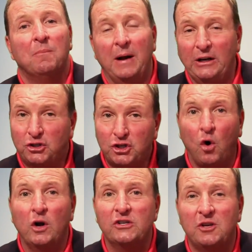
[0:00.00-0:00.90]
but he's
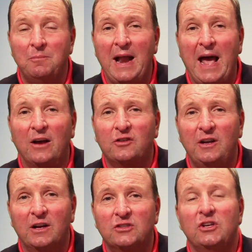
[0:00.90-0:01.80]
showing some
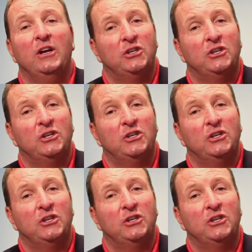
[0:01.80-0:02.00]
nastiness.